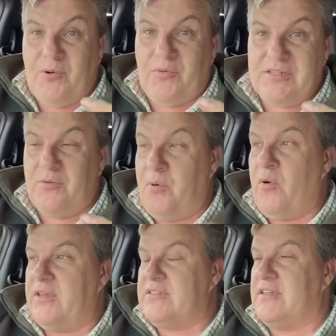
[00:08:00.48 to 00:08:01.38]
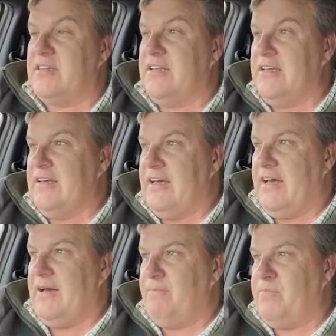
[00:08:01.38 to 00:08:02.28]
on all these little points, and
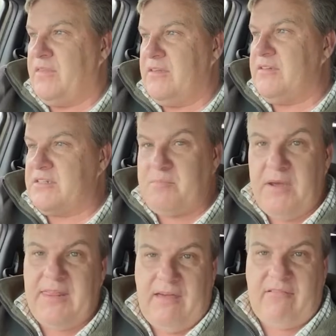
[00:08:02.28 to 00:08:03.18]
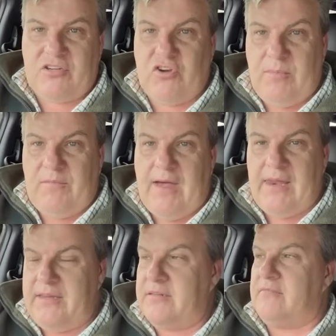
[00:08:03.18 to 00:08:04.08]
to me they're extremely
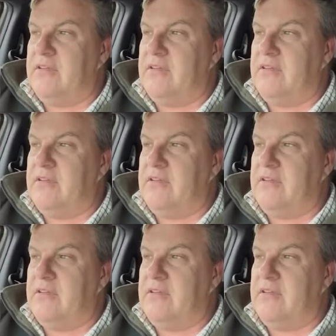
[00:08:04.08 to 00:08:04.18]
valid.